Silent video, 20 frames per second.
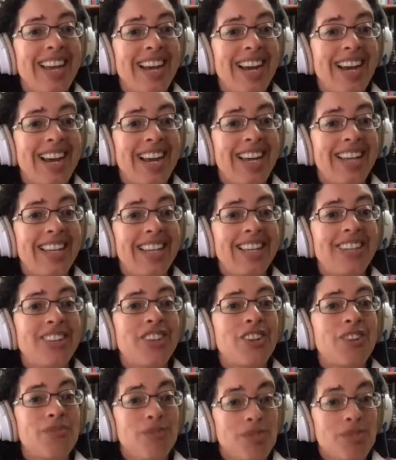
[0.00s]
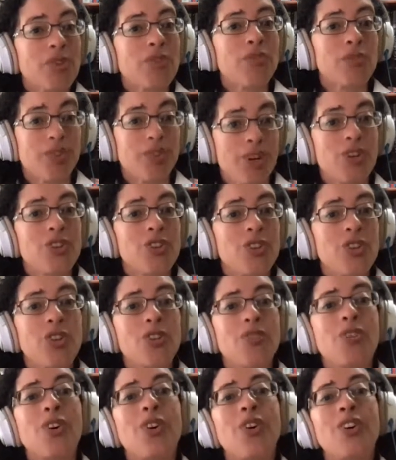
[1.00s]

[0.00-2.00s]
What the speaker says: in terms of country of